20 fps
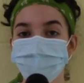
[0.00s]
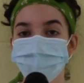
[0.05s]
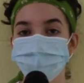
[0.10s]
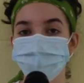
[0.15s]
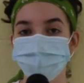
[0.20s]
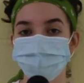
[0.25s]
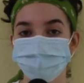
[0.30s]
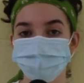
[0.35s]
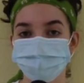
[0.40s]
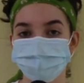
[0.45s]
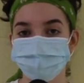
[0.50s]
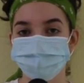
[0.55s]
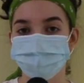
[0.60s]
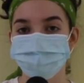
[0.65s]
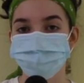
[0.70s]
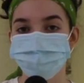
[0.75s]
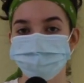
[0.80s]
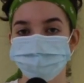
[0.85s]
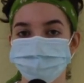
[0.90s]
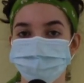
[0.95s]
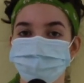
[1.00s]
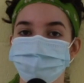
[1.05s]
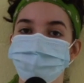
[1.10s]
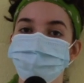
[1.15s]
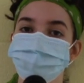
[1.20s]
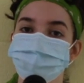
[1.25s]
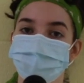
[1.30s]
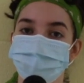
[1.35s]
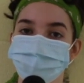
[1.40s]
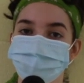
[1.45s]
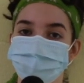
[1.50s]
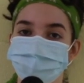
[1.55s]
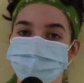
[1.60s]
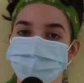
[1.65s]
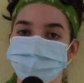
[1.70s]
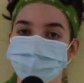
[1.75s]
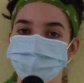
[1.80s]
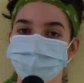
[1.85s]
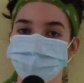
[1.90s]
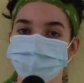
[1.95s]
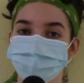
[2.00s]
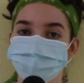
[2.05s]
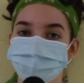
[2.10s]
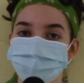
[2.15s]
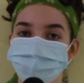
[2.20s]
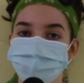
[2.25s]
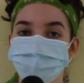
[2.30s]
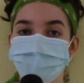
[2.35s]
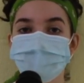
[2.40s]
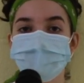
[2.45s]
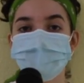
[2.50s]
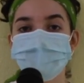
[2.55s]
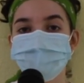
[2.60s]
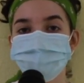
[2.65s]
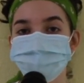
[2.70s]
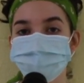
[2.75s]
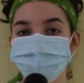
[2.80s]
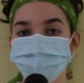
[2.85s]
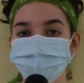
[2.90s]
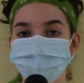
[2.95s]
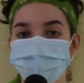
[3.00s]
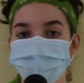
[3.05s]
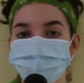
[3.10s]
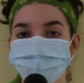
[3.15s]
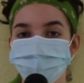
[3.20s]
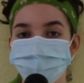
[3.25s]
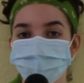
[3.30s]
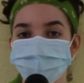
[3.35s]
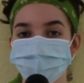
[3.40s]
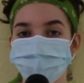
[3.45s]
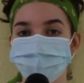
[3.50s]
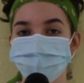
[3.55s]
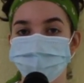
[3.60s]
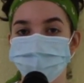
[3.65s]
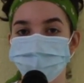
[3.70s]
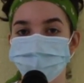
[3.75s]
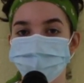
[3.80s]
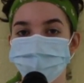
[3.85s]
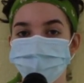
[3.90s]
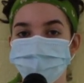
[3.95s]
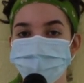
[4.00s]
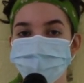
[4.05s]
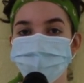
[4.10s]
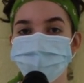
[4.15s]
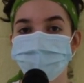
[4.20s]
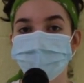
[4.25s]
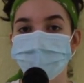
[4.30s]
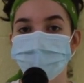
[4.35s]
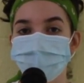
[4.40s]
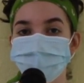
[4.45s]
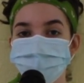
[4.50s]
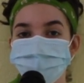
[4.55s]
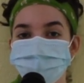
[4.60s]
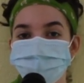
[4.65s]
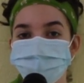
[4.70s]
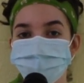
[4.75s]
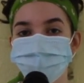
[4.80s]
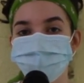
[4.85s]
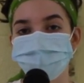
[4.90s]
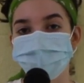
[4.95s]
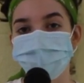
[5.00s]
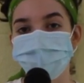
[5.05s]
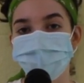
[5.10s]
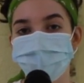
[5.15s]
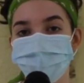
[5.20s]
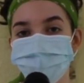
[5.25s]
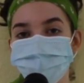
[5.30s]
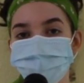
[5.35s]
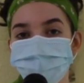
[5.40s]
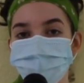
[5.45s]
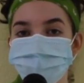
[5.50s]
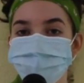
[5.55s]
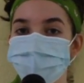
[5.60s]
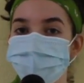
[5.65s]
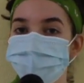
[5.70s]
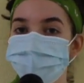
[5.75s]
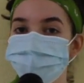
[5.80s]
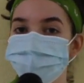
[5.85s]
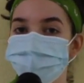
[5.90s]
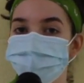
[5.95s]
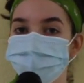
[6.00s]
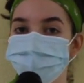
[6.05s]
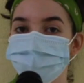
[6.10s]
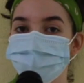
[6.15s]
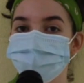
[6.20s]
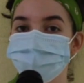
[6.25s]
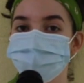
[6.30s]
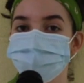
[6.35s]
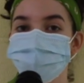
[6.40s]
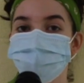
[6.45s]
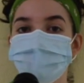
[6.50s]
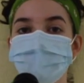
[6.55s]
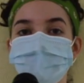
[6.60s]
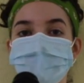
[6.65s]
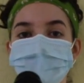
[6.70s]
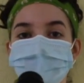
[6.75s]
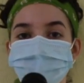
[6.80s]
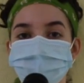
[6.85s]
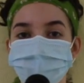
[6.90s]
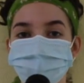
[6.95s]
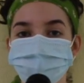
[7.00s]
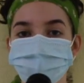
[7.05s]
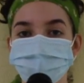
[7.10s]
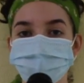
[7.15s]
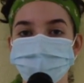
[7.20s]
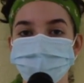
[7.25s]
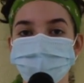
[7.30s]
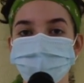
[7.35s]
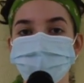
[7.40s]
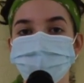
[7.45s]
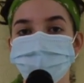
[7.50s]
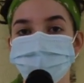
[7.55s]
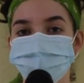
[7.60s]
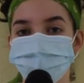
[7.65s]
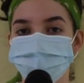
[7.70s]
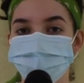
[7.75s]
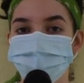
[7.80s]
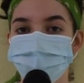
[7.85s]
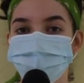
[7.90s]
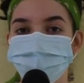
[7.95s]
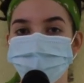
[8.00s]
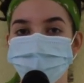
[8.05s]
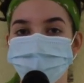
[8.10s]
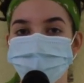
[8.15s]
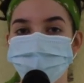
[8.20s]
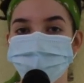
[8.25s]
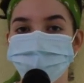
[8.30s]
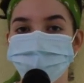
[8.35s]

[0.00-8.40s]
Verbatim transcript: Reporting for Wy-Tv News, I'm Yasmin Gonzalez. During last weekend's homecoming, our students bought and wore Teddy's products. Let's take a look at our hardworking